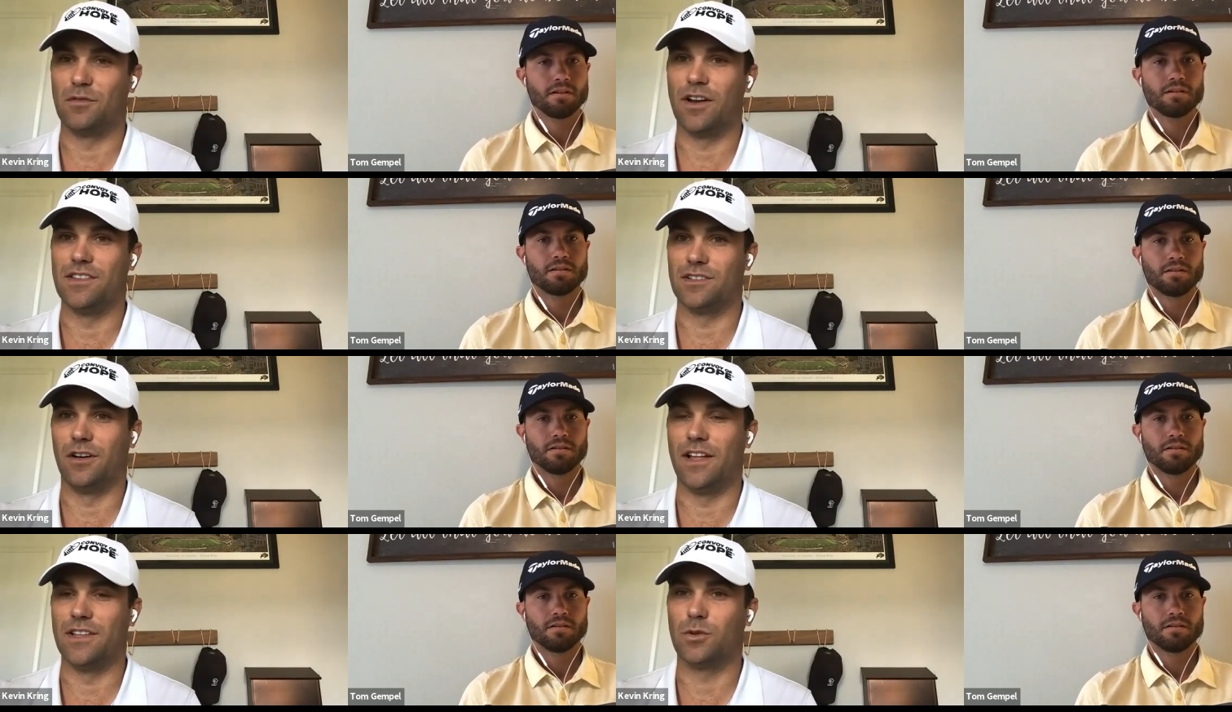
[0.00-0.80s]
Speaker 1: and friends and
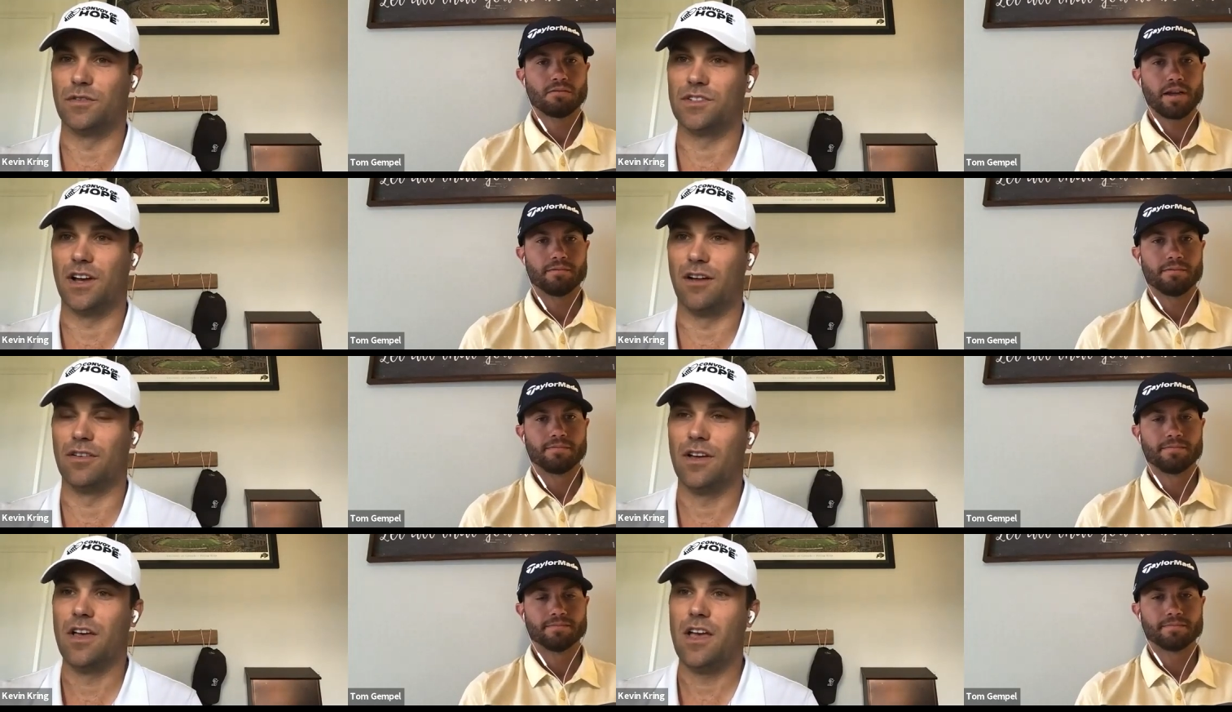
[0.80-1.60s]
all that sort right. of stuff.
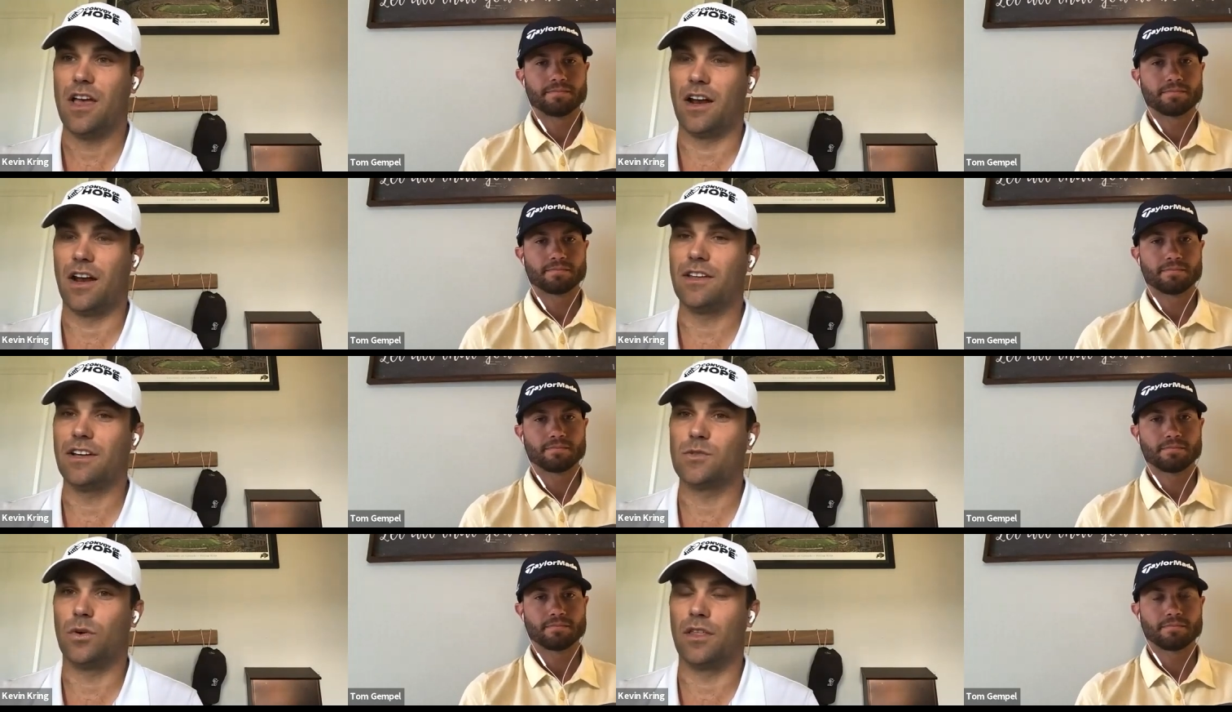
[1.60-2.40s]
And I think
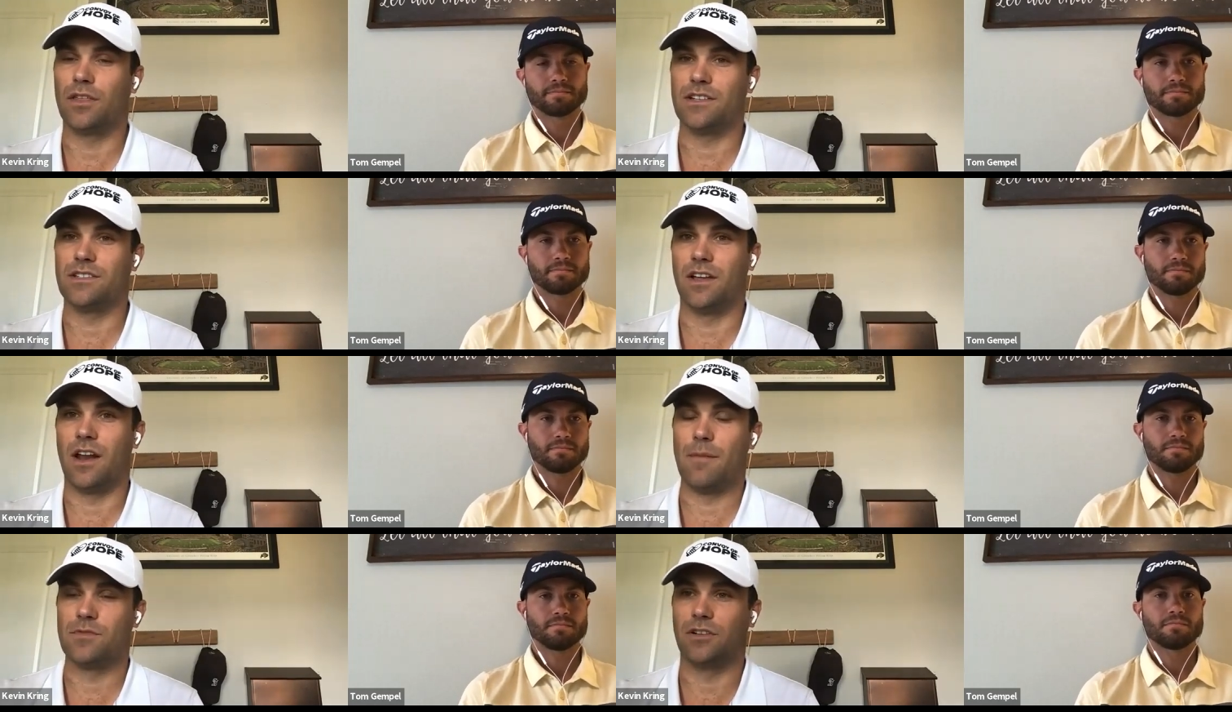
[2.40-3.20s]
it's one of the things
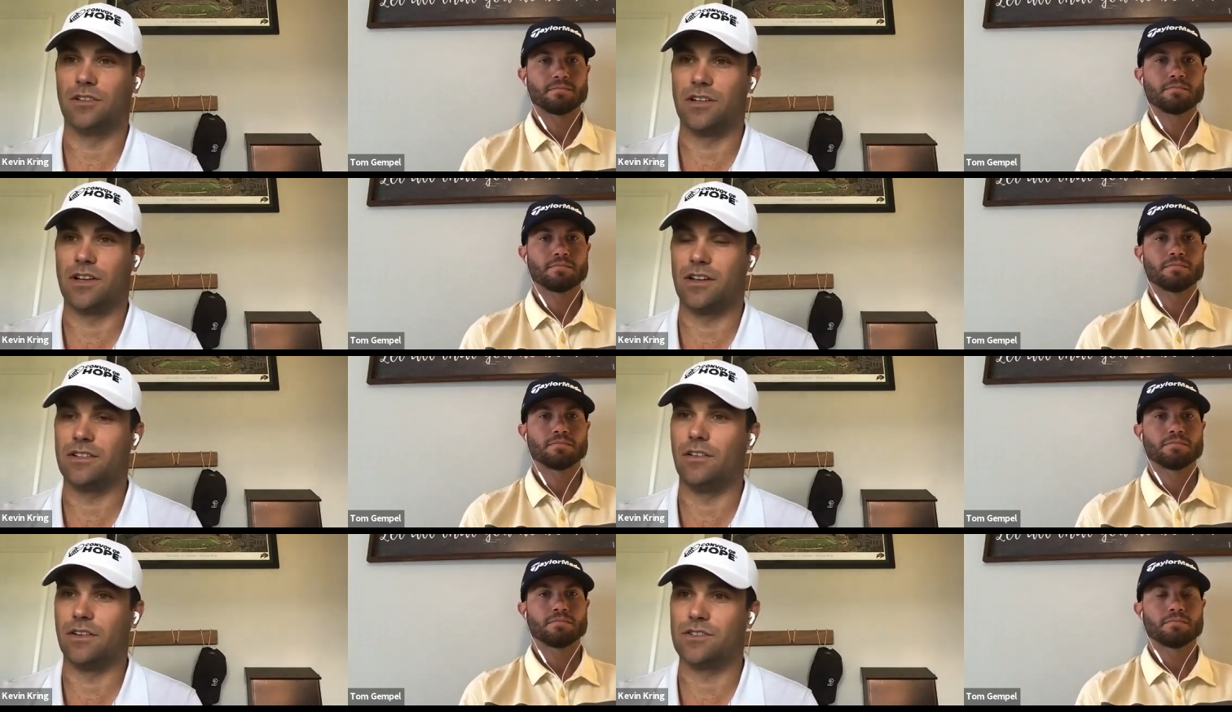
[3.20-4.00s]
that I'm certainly
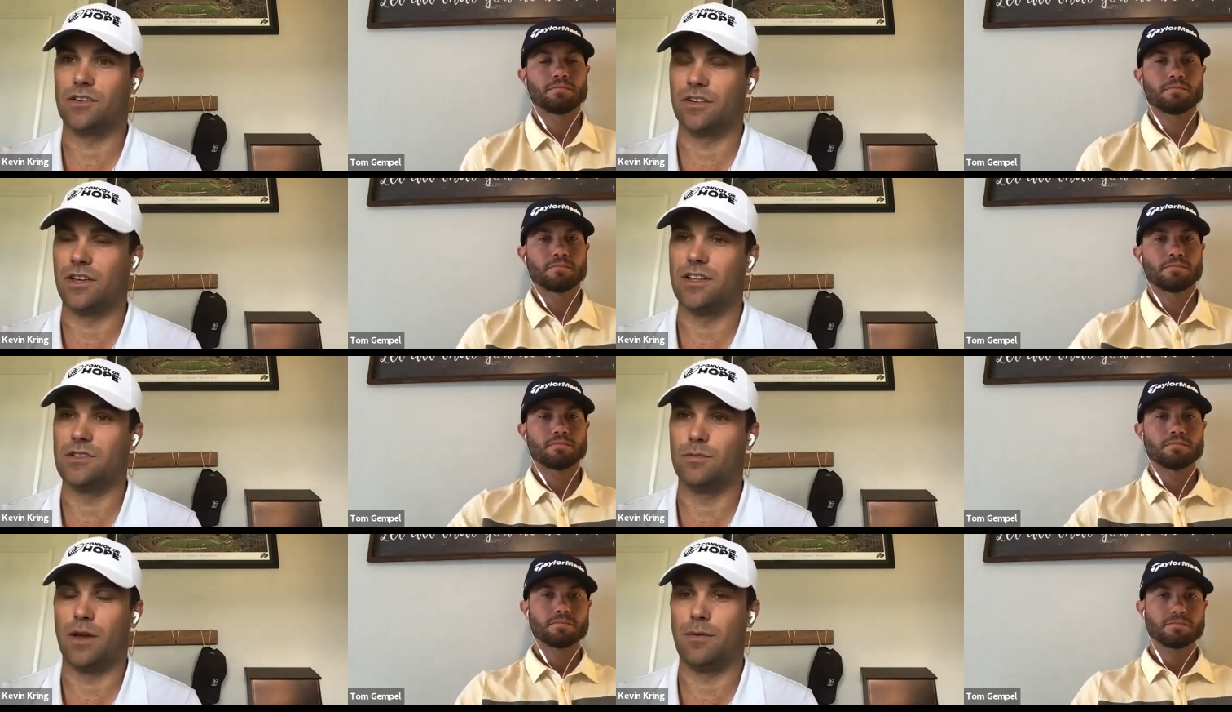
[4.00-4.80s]
telling certain
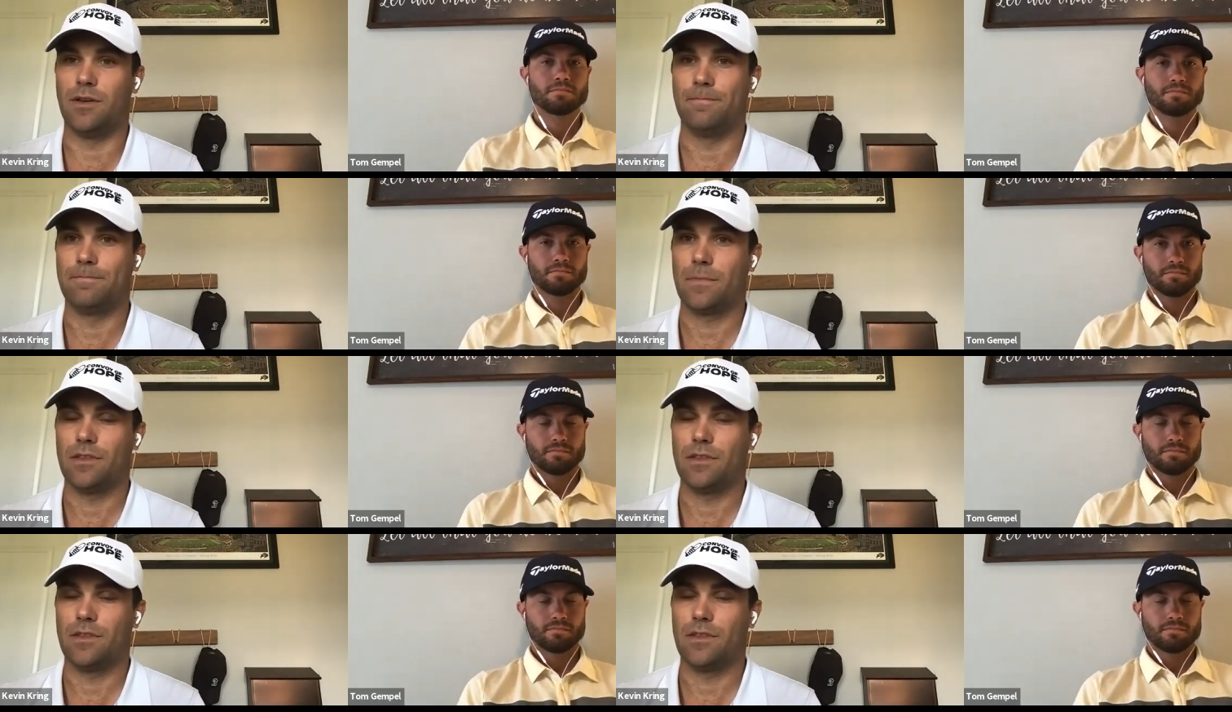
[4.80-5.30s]
kids who maybe,